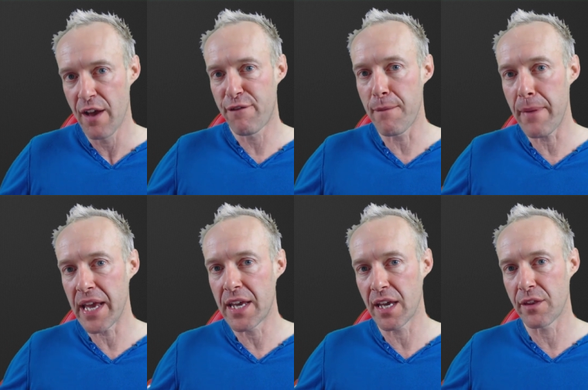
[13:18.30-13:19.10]
for
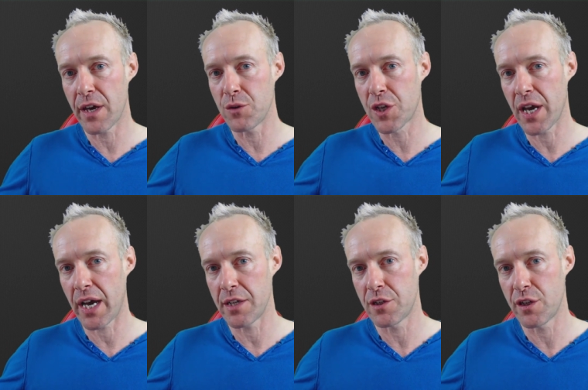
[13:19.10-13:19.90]
making those
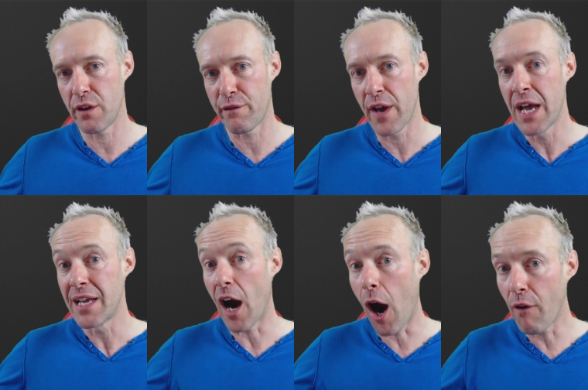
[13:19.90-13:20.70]
kinds of
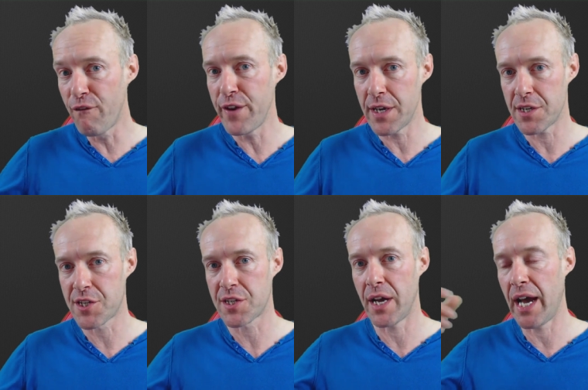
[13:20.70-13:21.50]

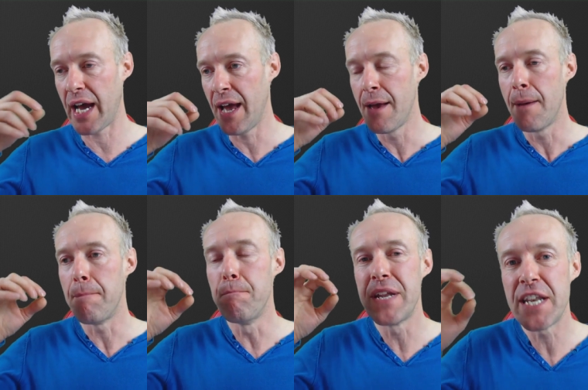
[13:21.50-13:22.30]
obvious uh,
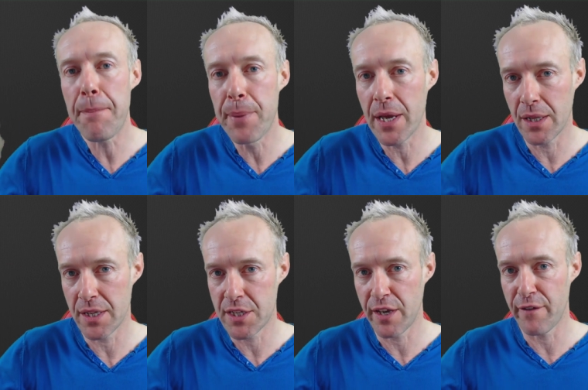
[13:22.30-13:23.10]

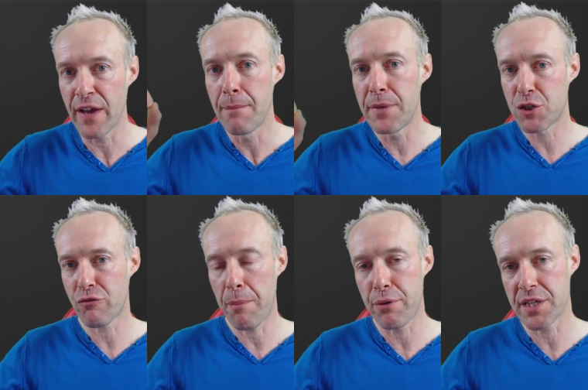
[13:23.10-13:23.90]
manipulative
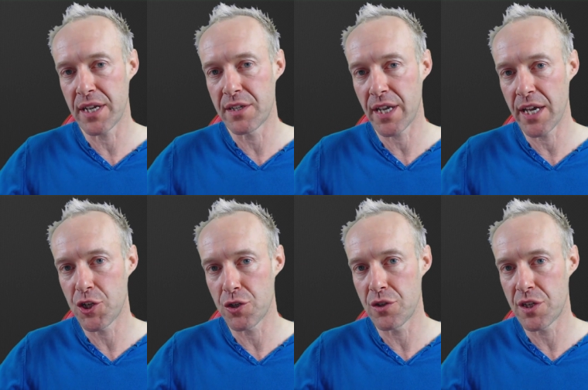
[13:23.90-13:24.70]

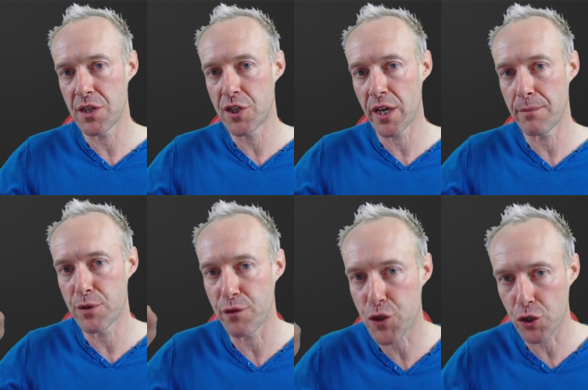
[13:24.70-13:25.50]
misrepresentations in
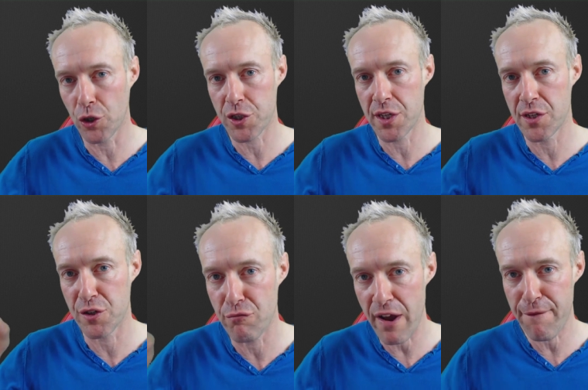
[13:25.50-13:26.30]
terms of sources
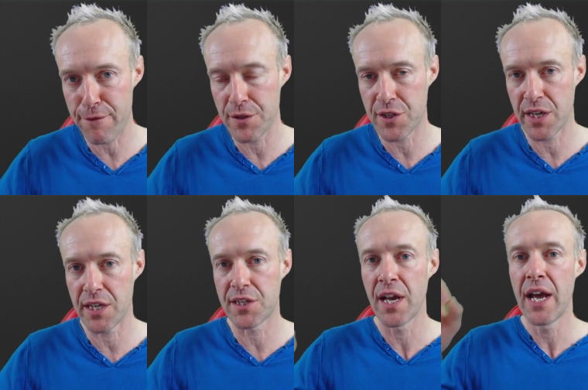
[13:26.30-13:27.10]
and
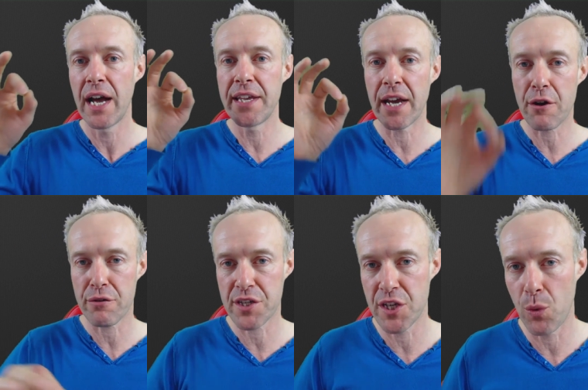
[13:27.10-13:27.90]
references, and yet
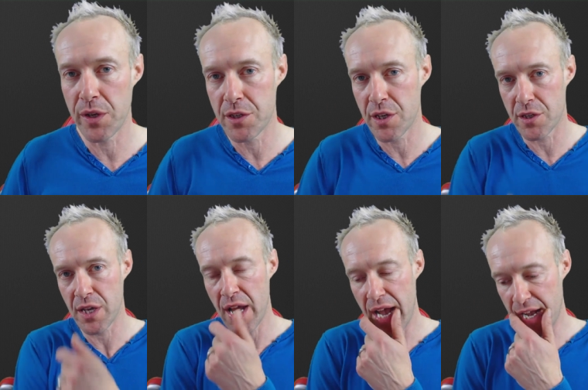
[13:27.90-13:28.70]
Kristi Winters
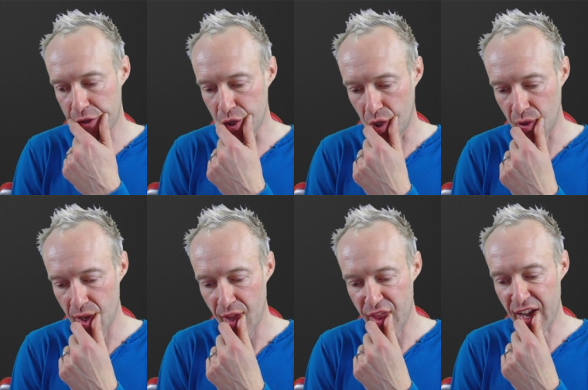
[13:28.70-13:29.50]
had done
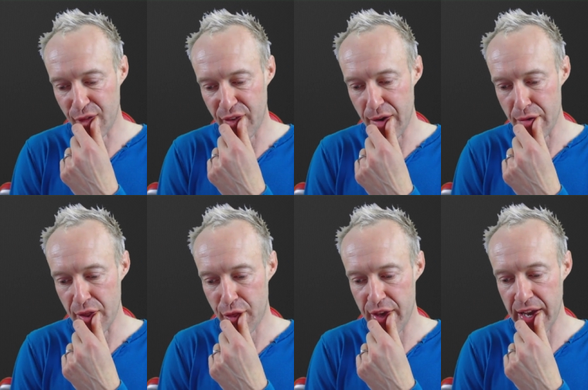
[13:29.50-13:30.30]
that very
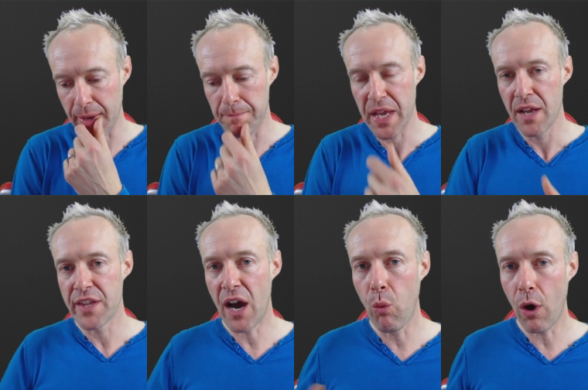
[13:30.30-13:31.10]
thing.
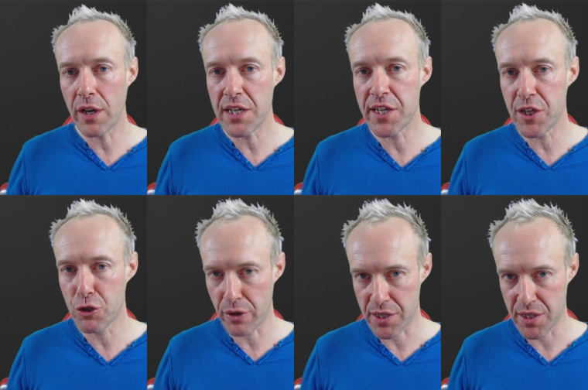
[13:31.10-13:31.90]
Now, what is
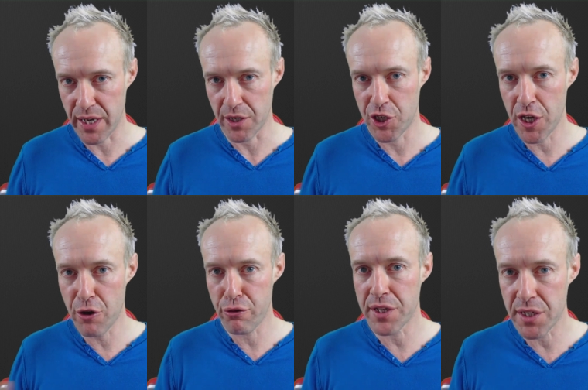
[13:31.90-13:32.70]
interesting, she
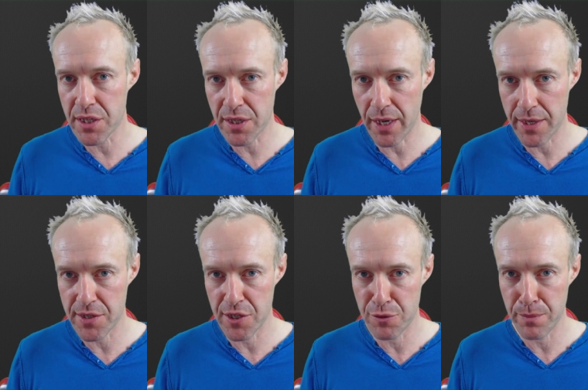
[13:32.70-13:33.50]

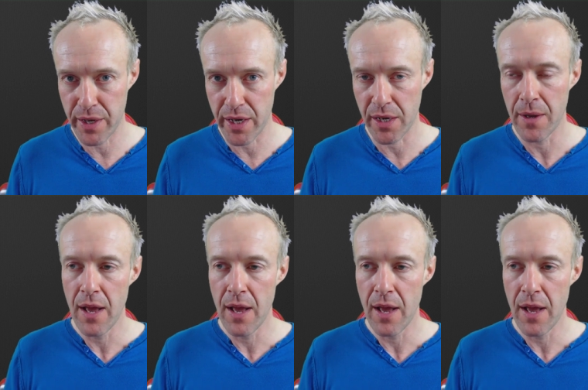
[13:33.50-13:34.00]
criticises me